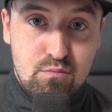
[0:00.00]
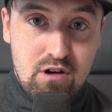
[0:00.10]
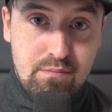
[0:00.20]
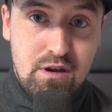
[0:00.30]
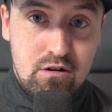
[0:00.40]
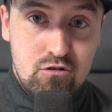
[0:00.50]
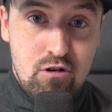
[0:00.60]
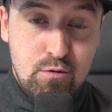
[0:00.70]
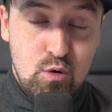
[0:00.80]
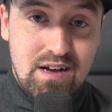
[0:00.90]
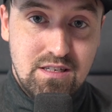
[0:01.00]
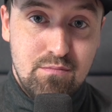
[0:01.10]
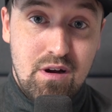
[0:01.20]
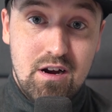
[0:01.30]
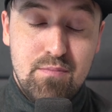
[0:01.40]
premier crypto asset
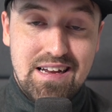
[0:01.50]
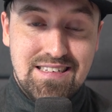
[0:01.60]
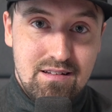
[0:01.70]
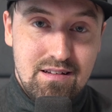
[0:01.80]
marketplace.